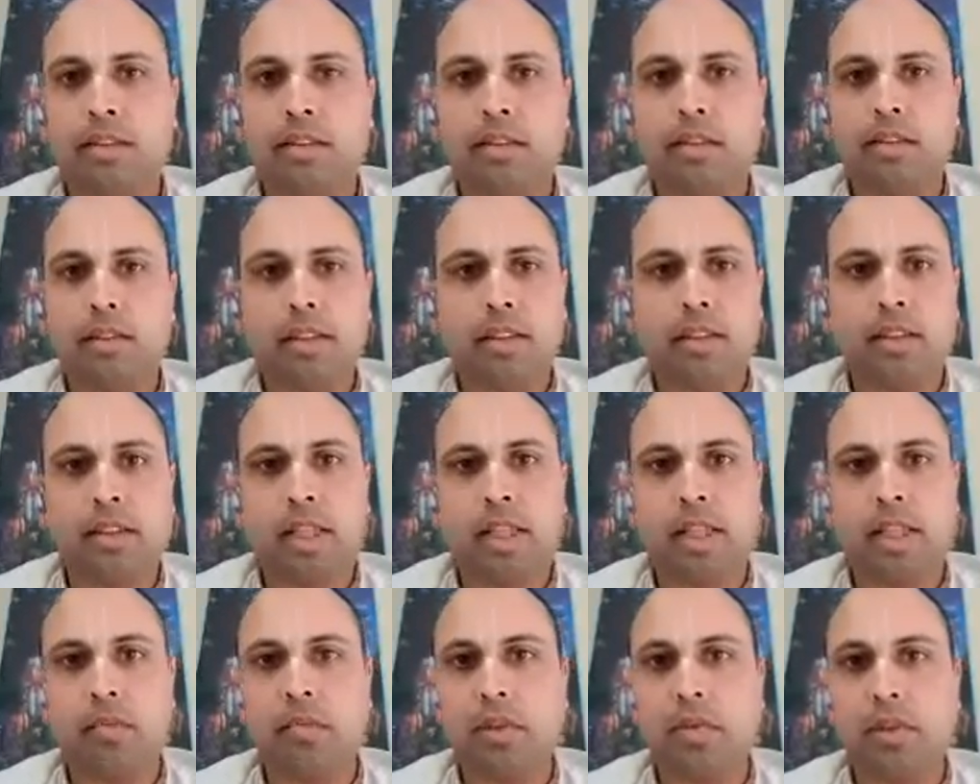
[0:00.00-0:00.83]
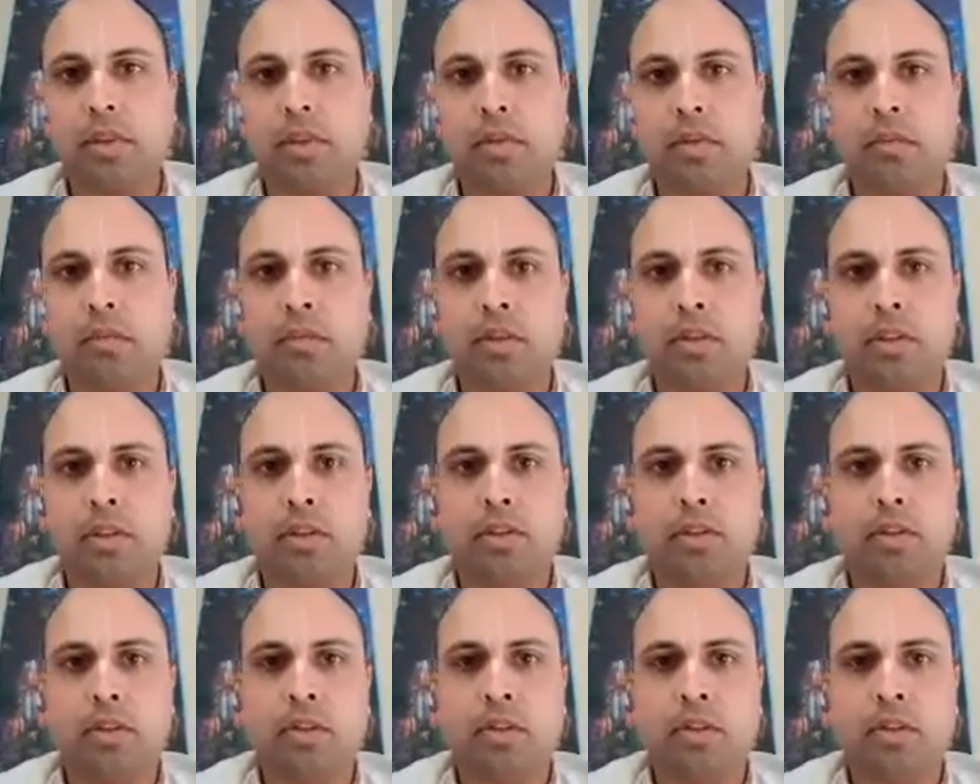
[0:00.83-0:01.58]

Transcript: like a light bulb or